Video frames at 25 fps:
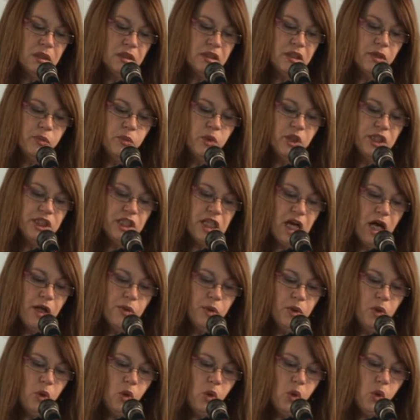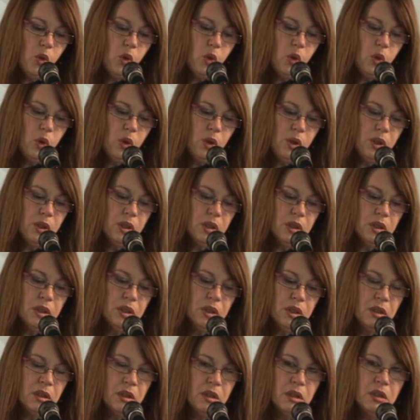Somewhere down the hall,
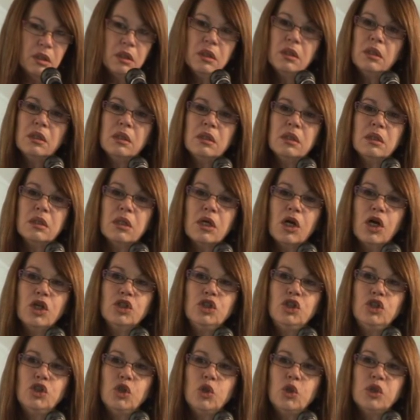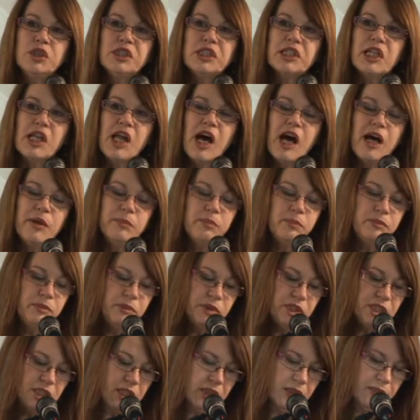a door
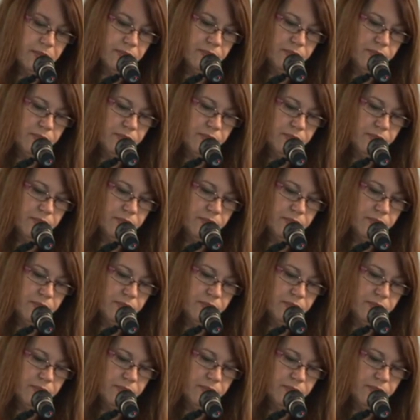slams.